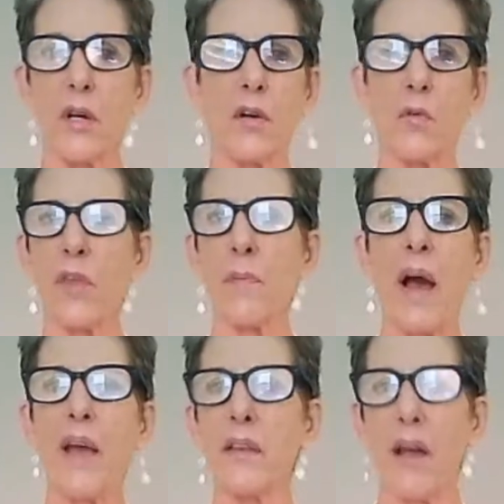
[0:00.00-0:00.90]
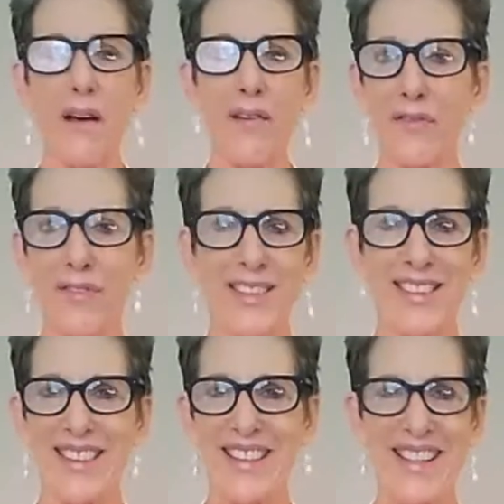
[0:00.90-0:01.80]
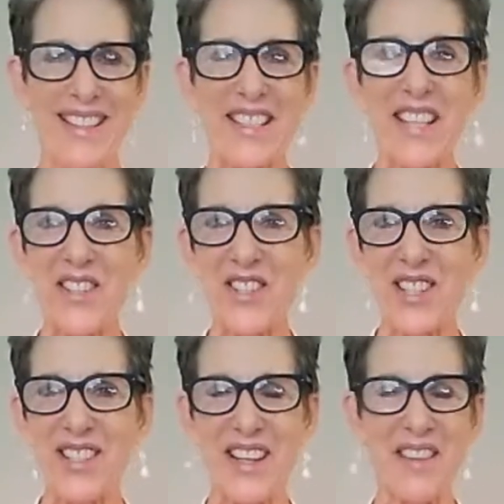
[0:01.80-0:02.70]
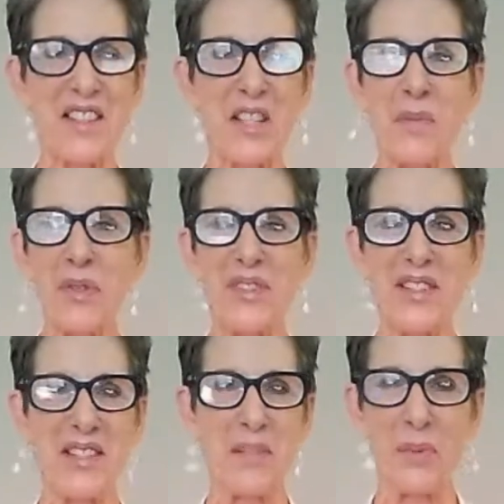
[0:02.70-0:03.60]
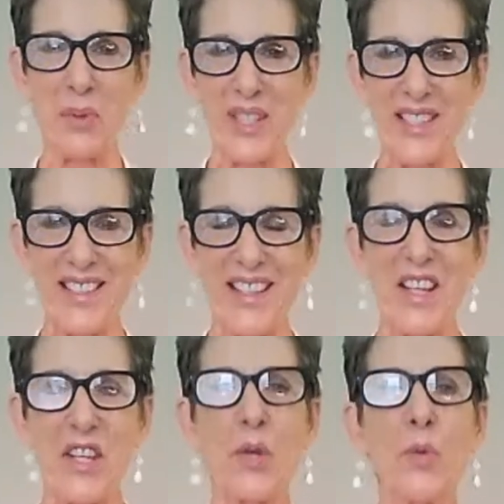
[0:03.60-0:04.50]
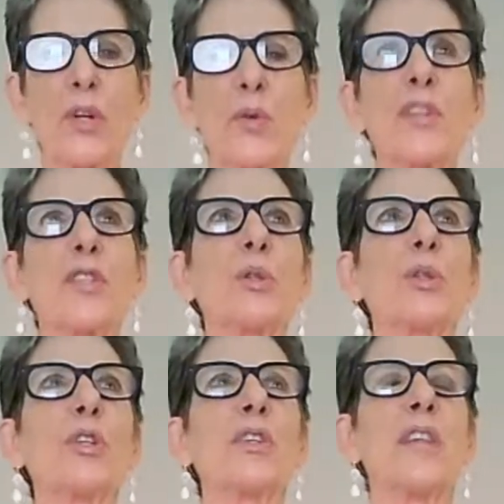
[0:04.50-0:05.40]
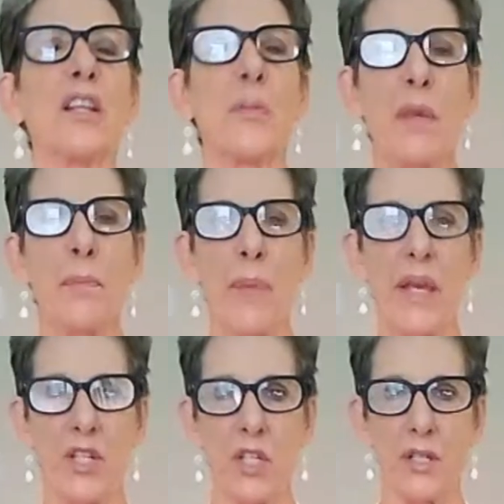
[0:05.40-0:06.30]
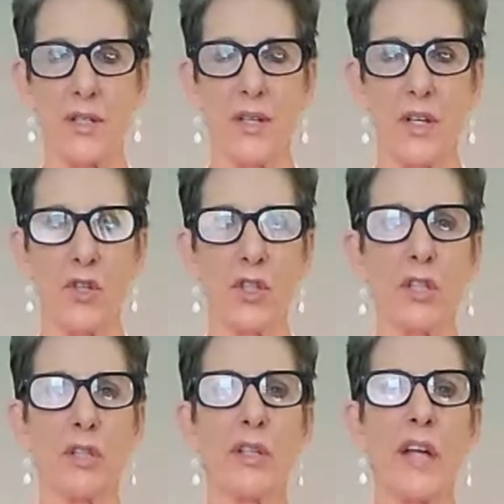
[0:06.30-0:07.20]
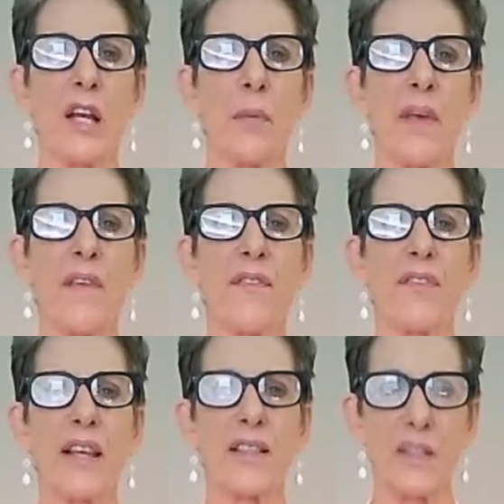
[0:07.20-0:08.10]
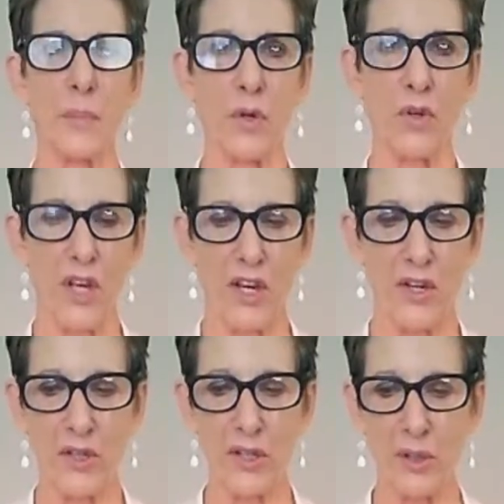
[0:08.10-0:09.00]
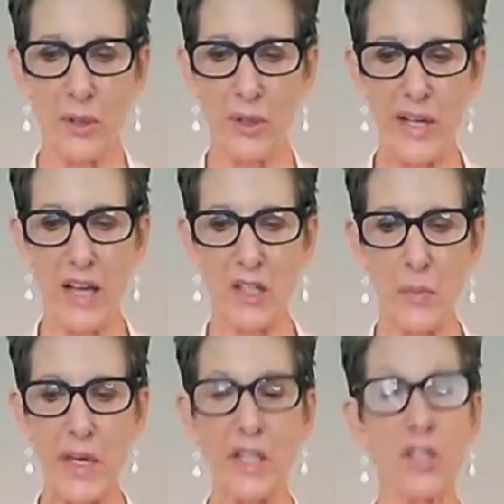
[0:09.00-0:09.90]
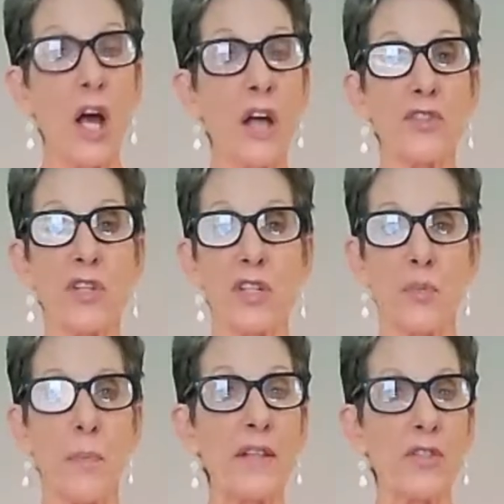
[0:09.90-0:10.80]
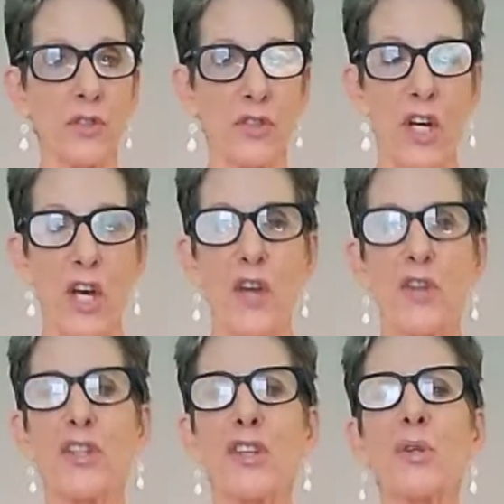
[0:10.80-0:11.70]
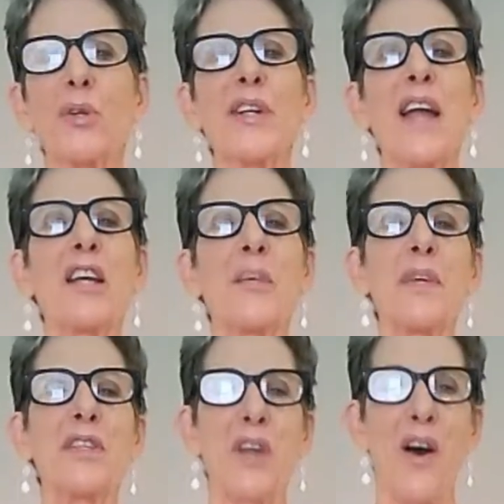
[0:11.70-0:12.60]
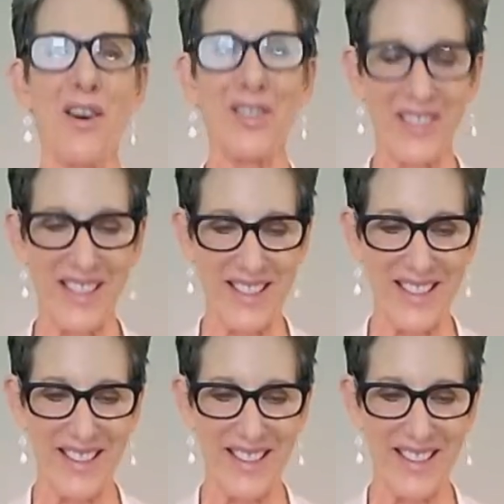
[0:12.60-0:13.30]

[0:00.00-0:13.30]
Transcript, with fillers: with my love and attention and this community support, you are going to learn how to be patient. You're going to learn how to be flexible. You're going to learn how to be non-judgmental. You're going to learn how to be tolerant.